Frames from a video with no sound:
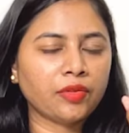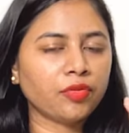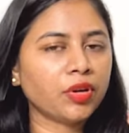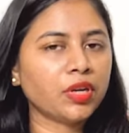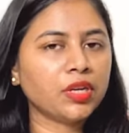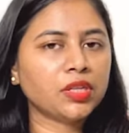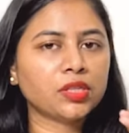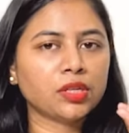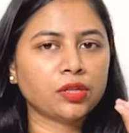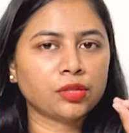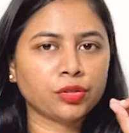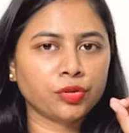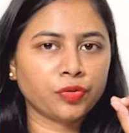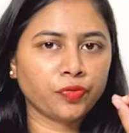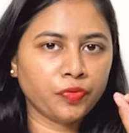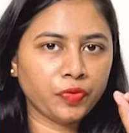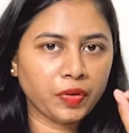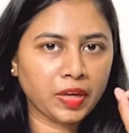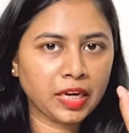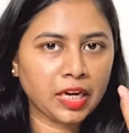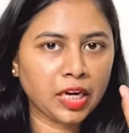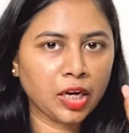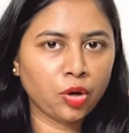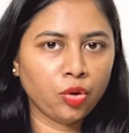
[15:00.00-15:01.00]
one is also
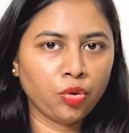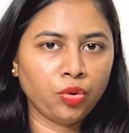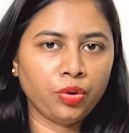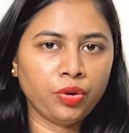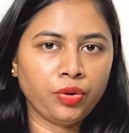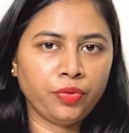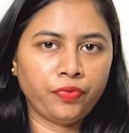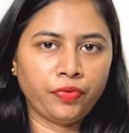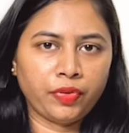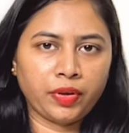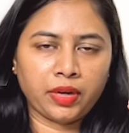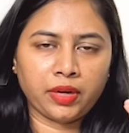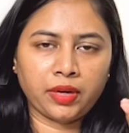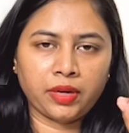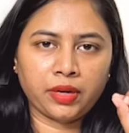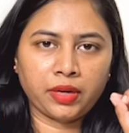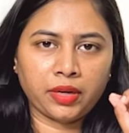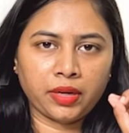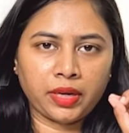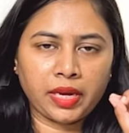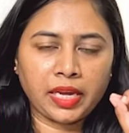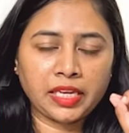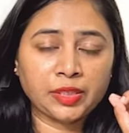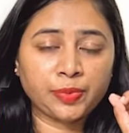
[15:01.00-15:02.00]
very good for,
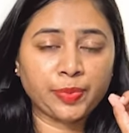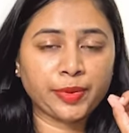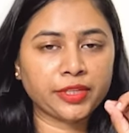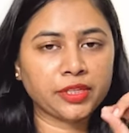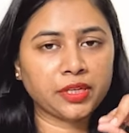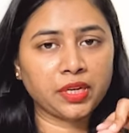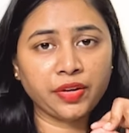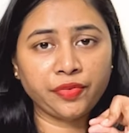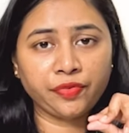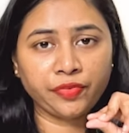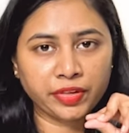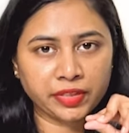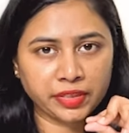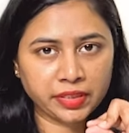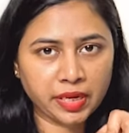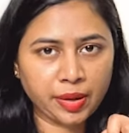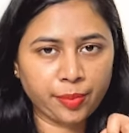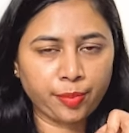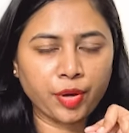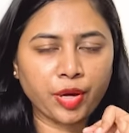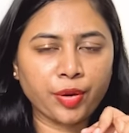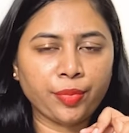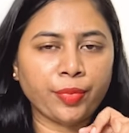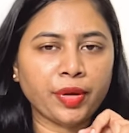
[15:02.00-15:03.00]
especially for
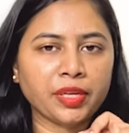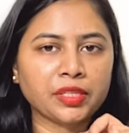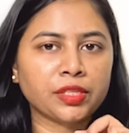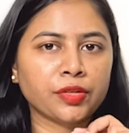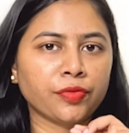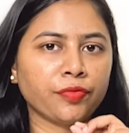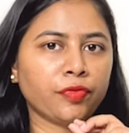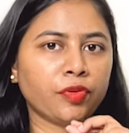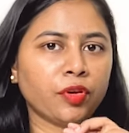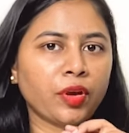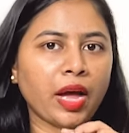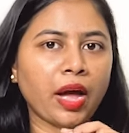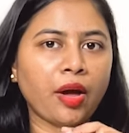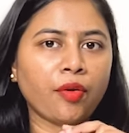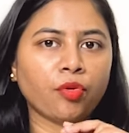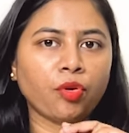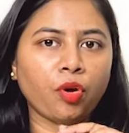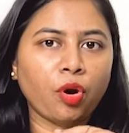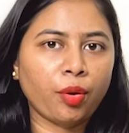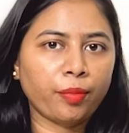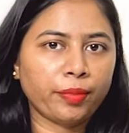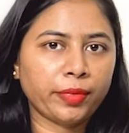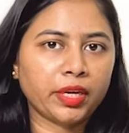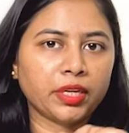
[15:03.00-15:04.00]
summer months, if you have
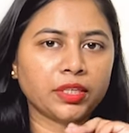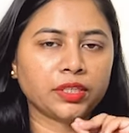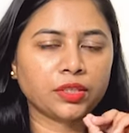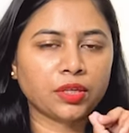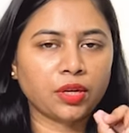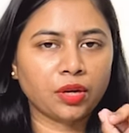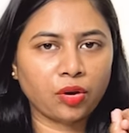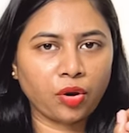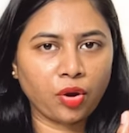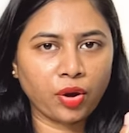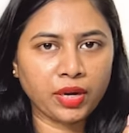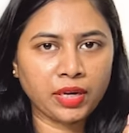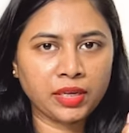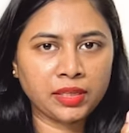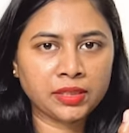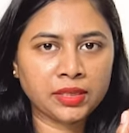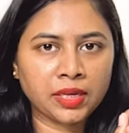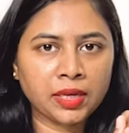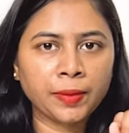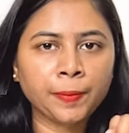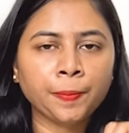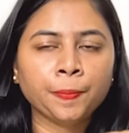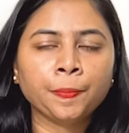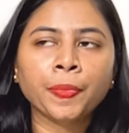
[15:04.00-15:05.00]
combination or oily
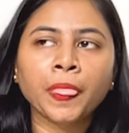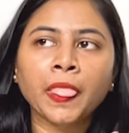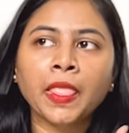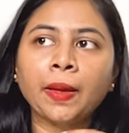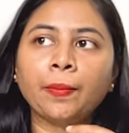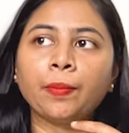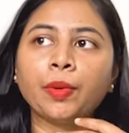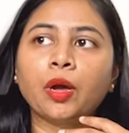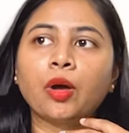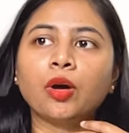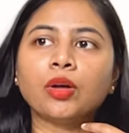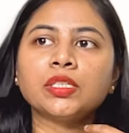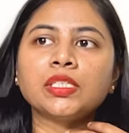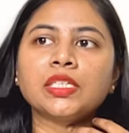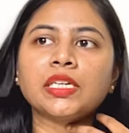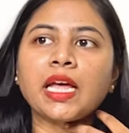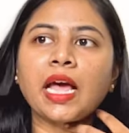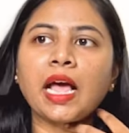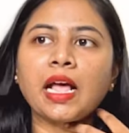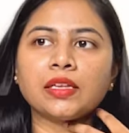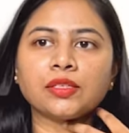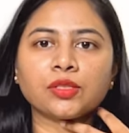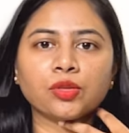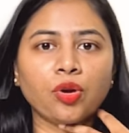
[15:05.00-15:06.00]
skin, because it
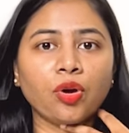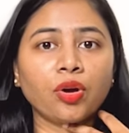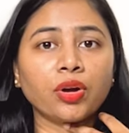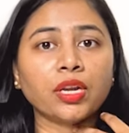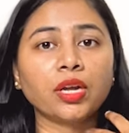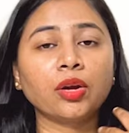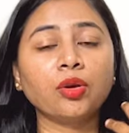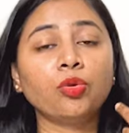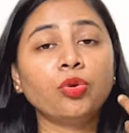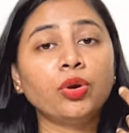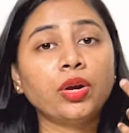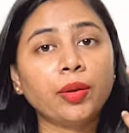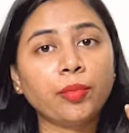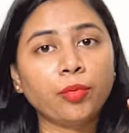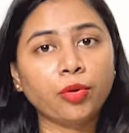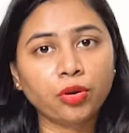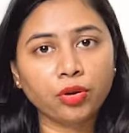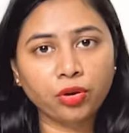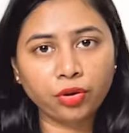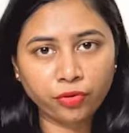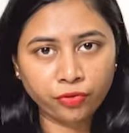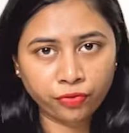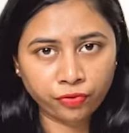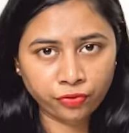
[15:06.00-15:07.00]
has got a good amount
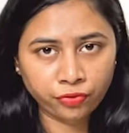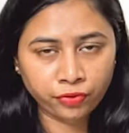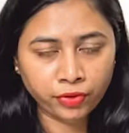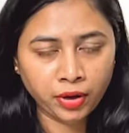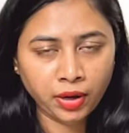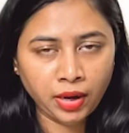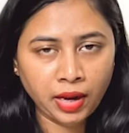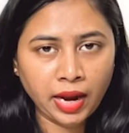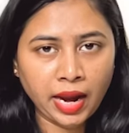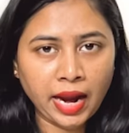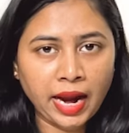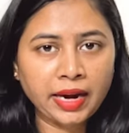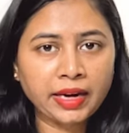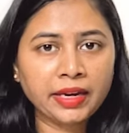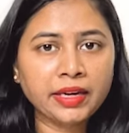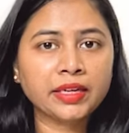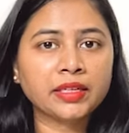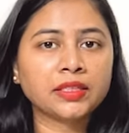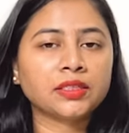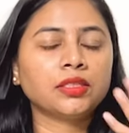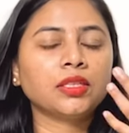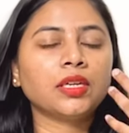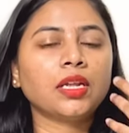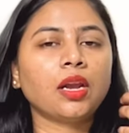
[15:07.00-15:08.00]
of
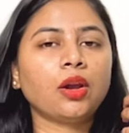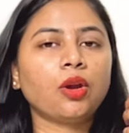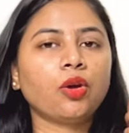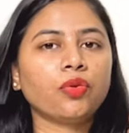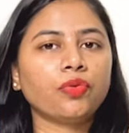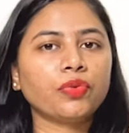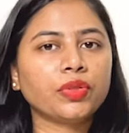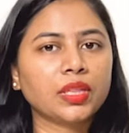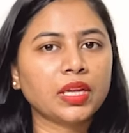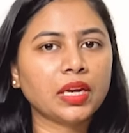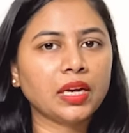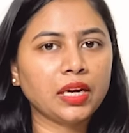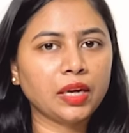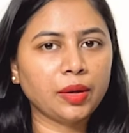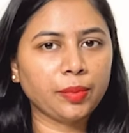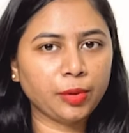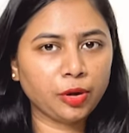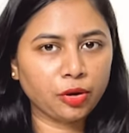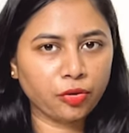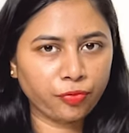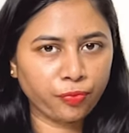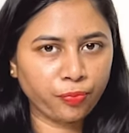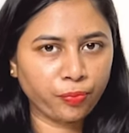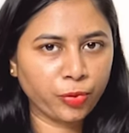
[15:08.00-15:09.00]
hydration along with a little bit
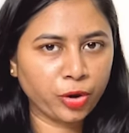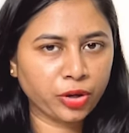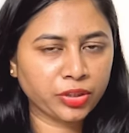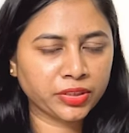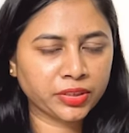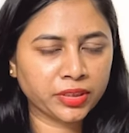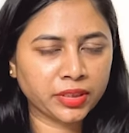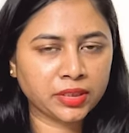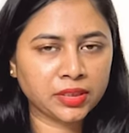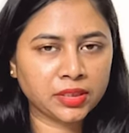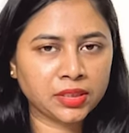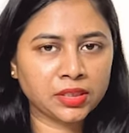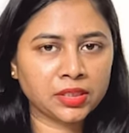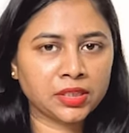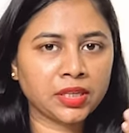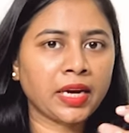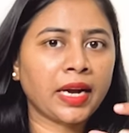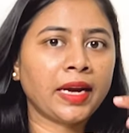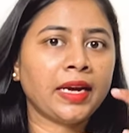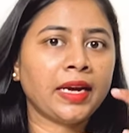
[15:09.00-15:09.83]
of moisturization.